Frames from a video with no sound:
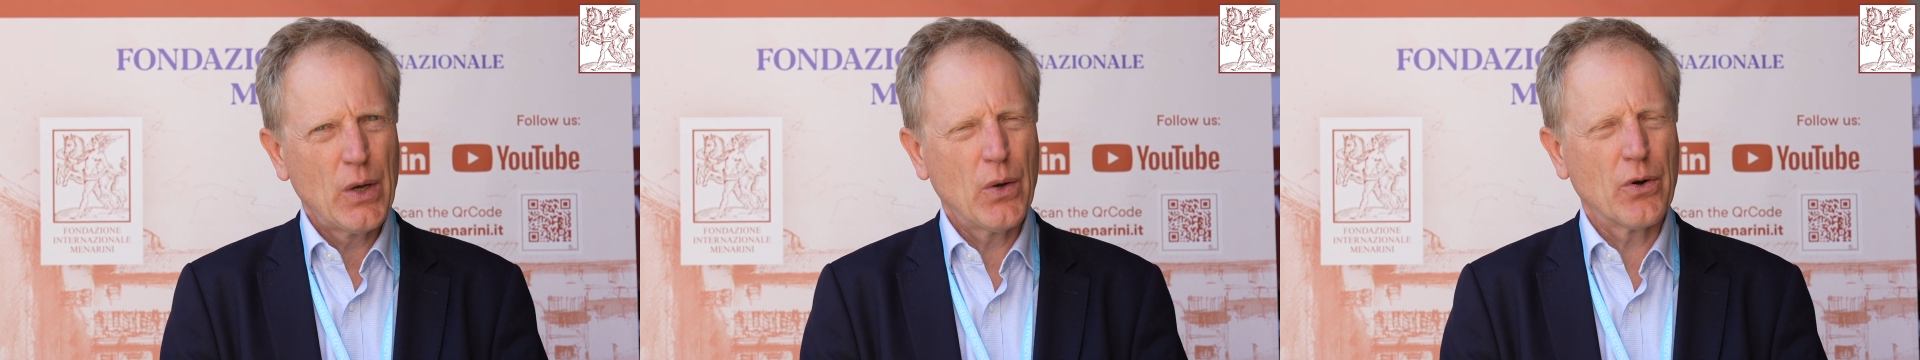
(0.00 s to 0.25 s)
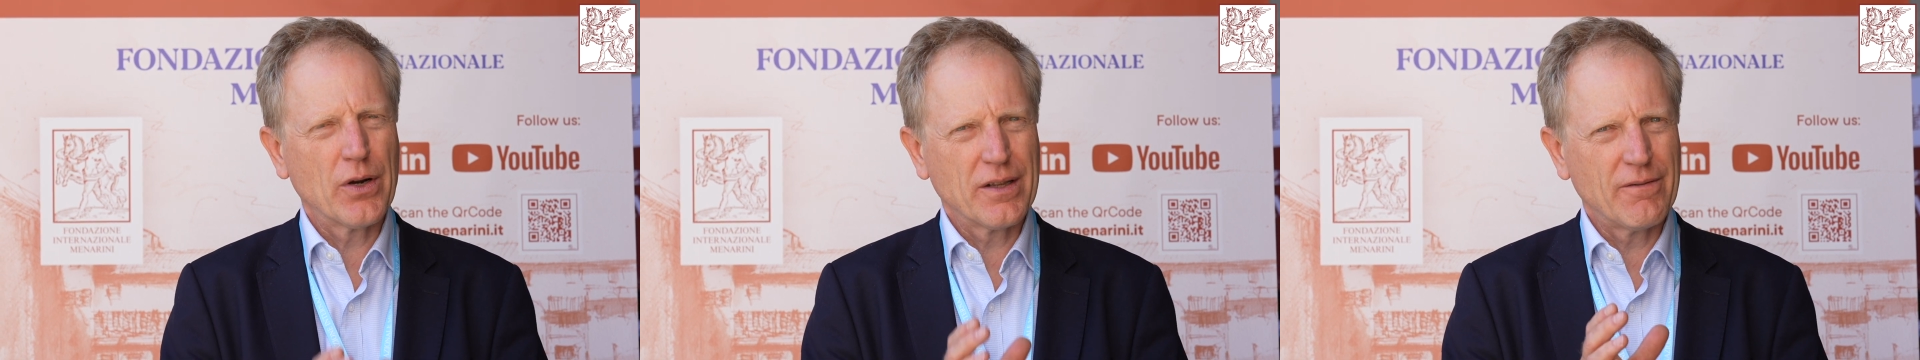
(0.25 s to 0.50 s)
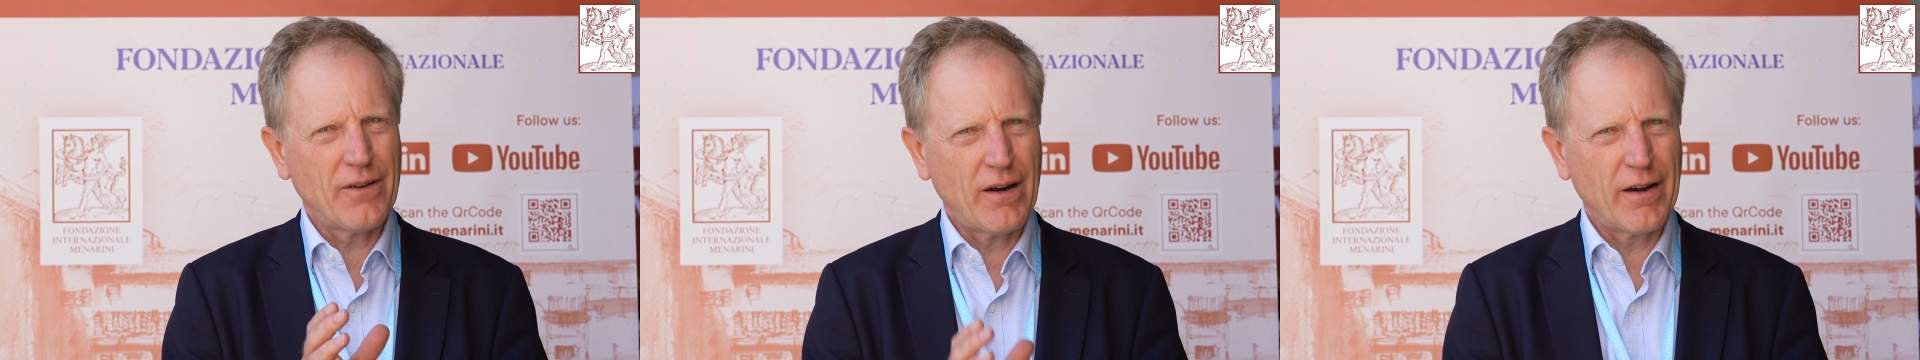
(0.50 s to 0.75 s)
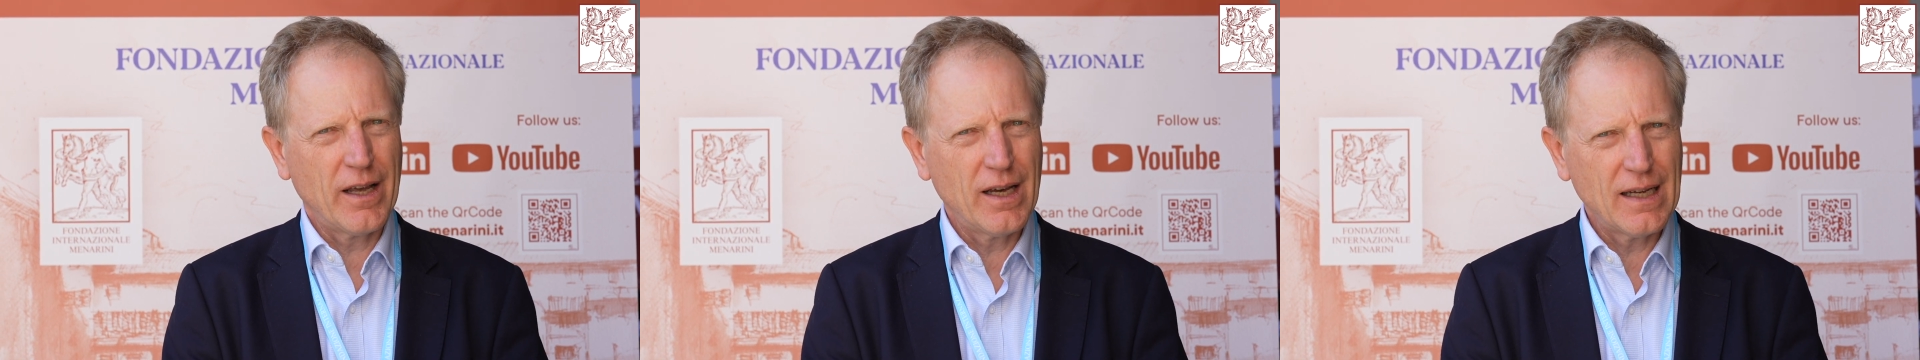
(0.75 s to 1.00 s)
who are at the
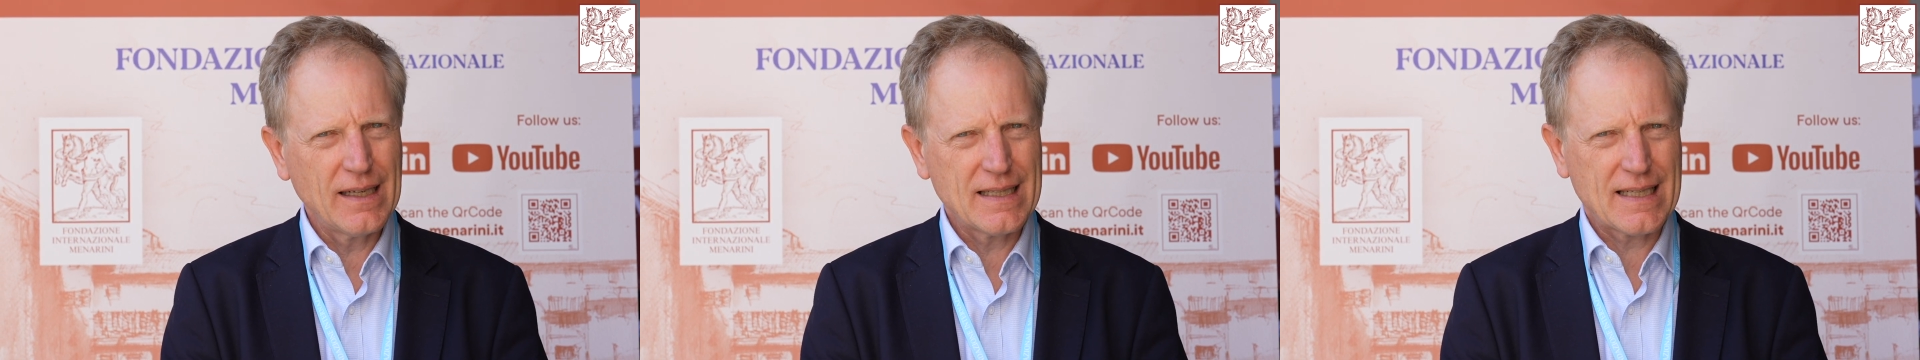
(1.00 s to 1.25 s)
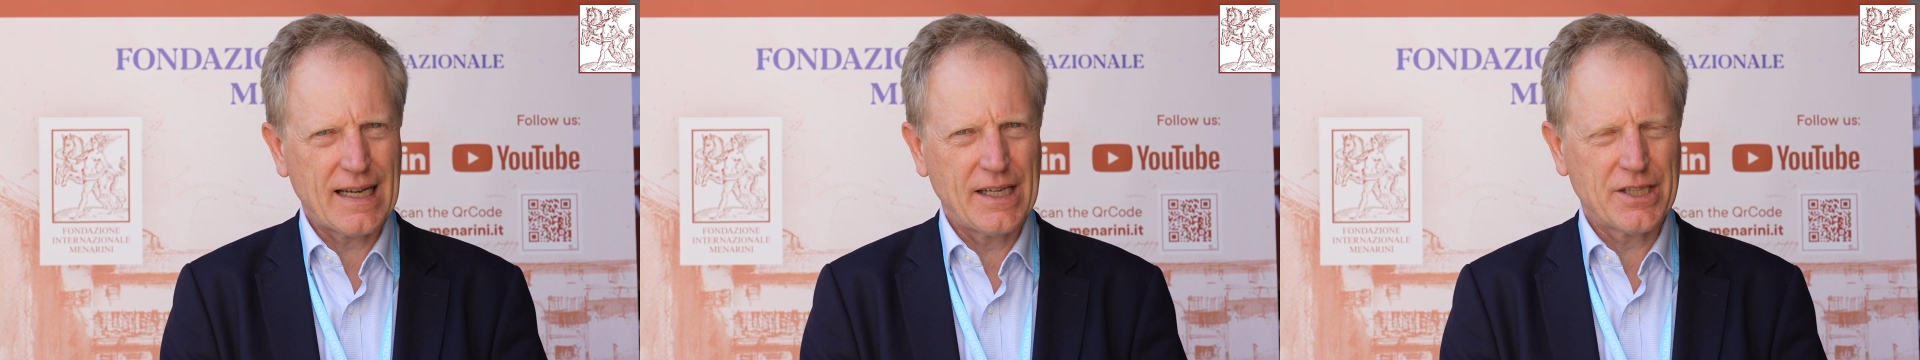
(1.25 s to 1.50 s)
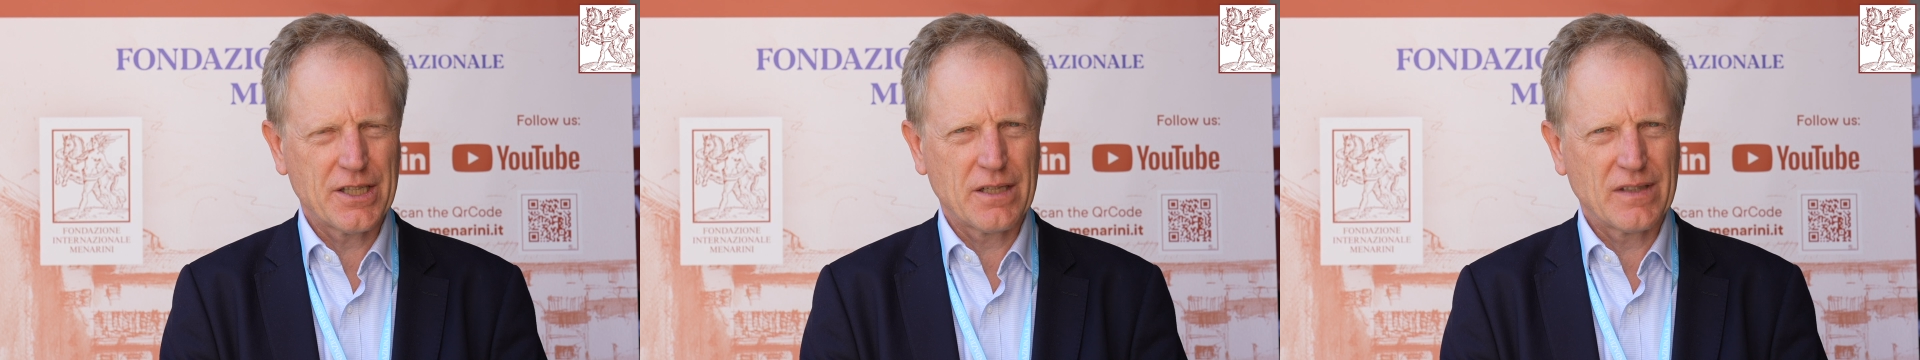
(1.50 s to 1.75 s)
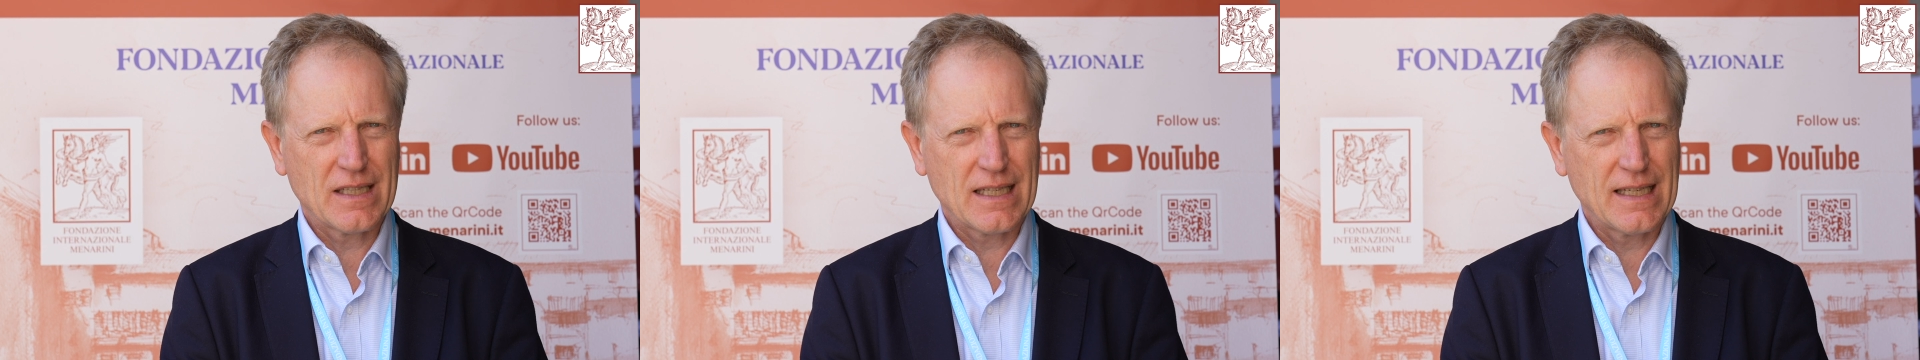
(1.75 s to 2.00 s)
very early stages
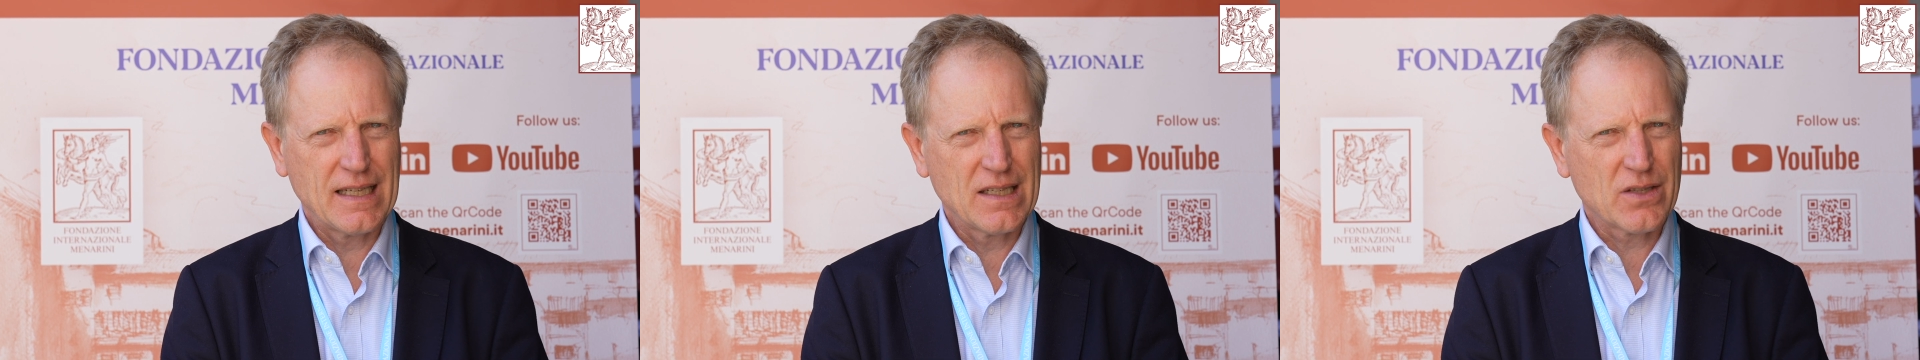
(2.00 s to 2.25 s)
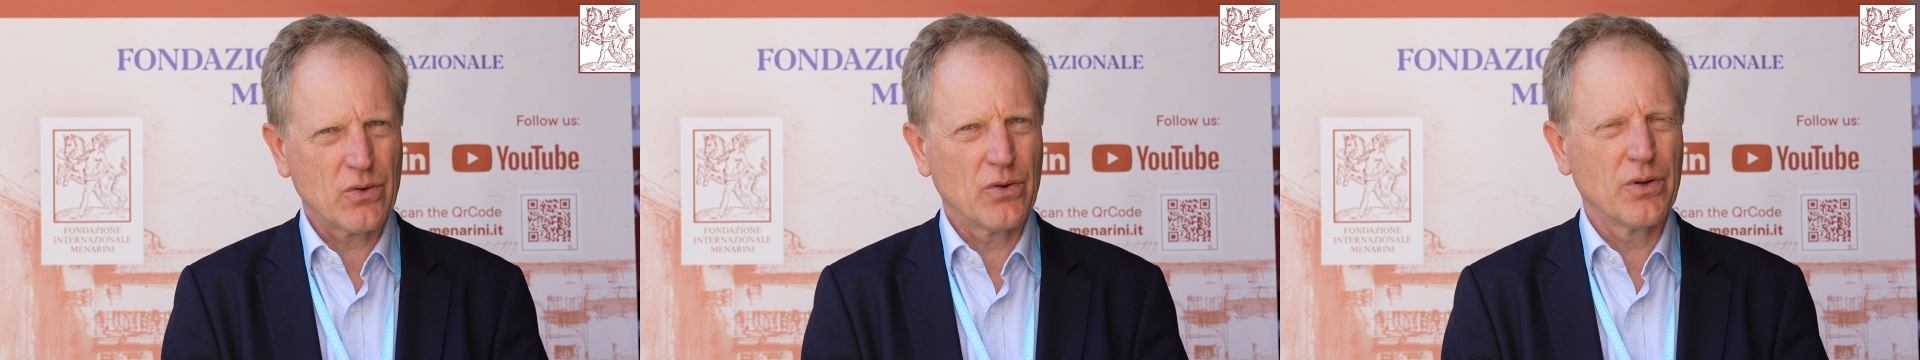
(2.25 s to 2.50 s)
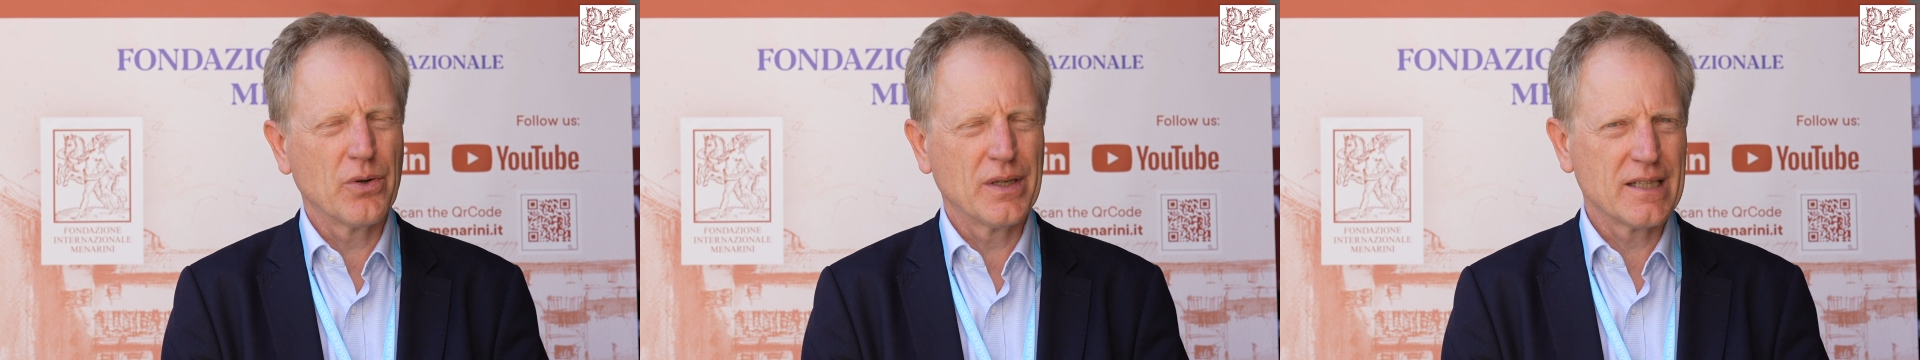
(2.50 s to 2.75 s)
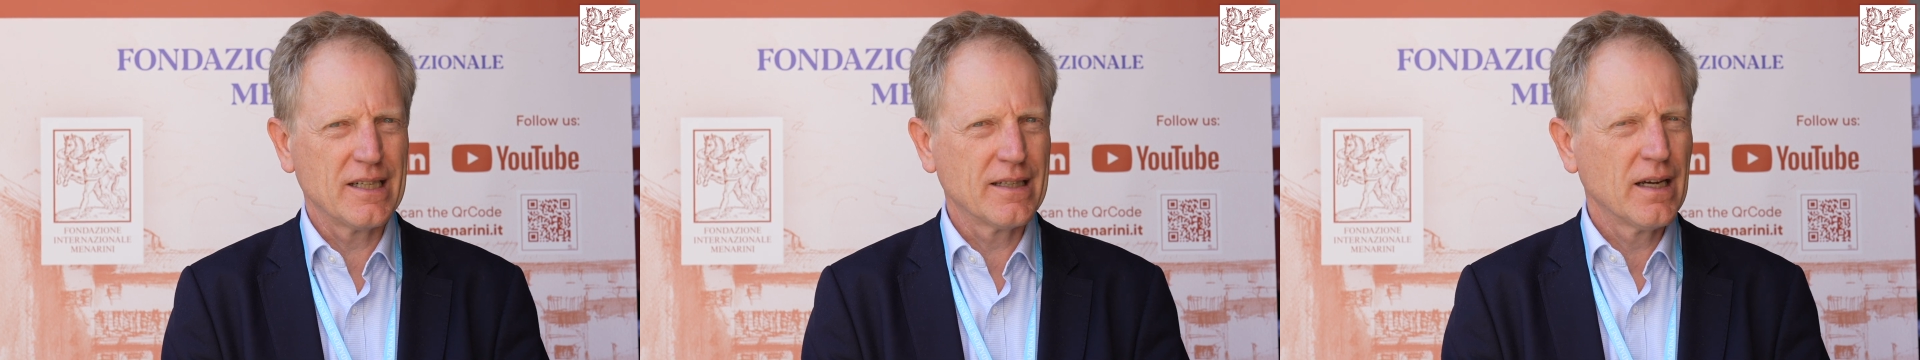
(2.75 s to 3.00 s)
of disease or who
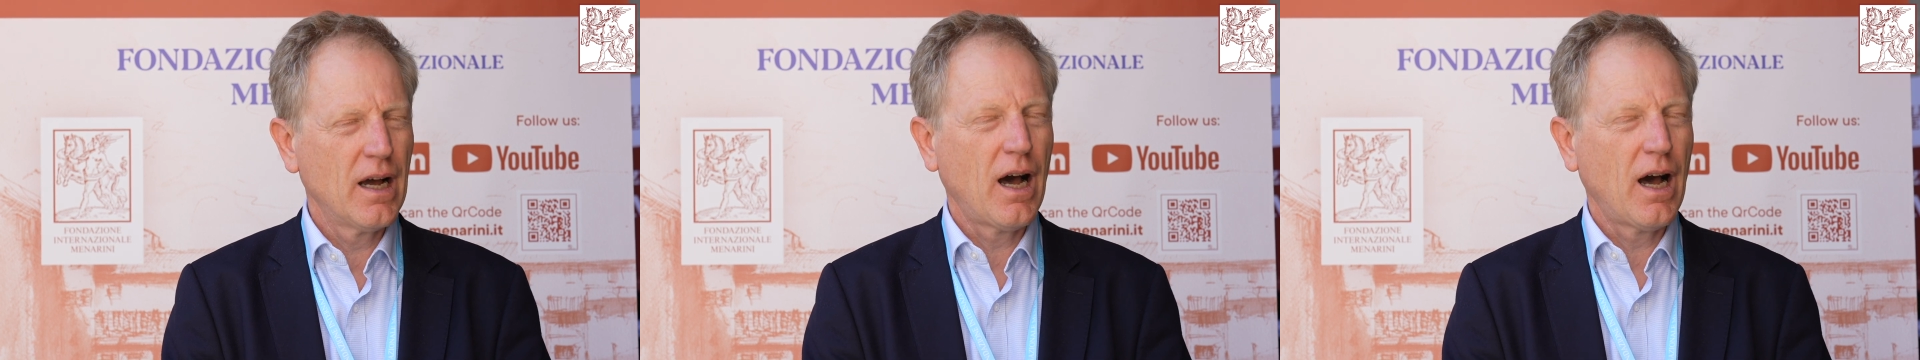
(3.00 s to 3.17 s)
indeed